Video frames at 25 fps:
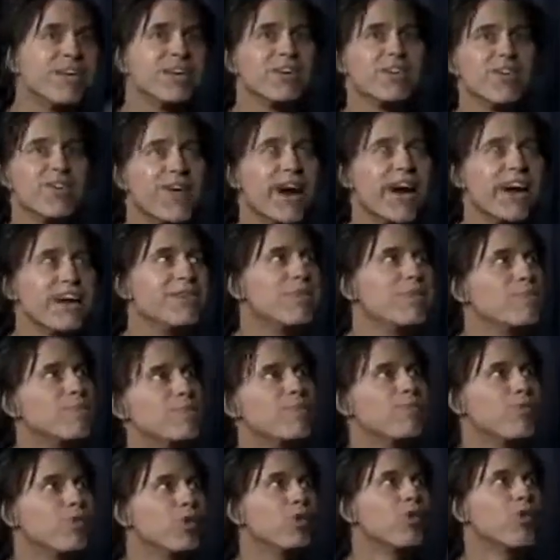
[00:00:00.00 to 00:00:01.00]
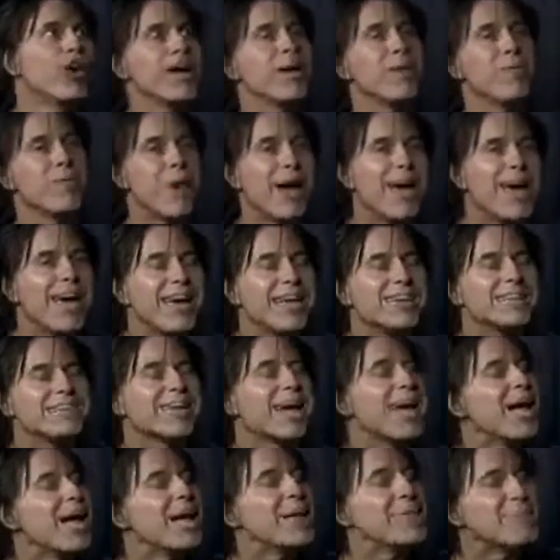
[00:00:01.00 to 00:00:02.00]
find great ways to
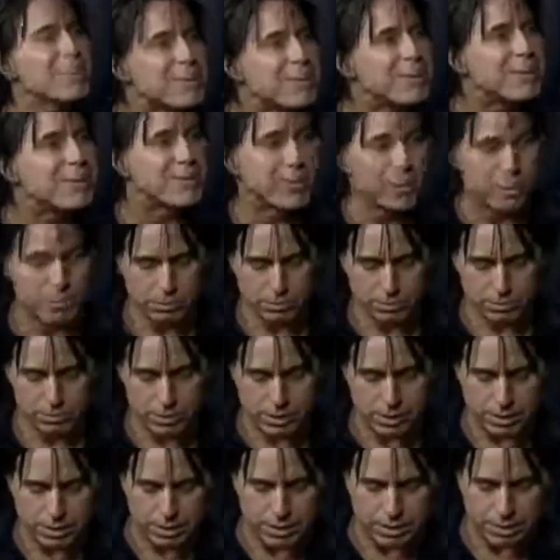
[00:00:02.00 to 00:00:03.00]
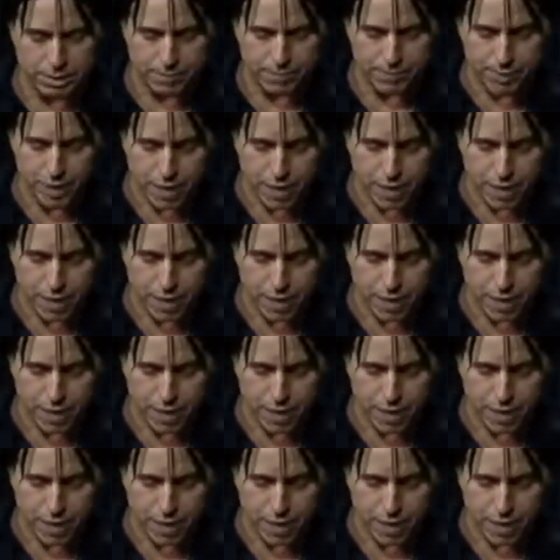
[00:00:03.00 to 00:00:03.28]
help people. Right?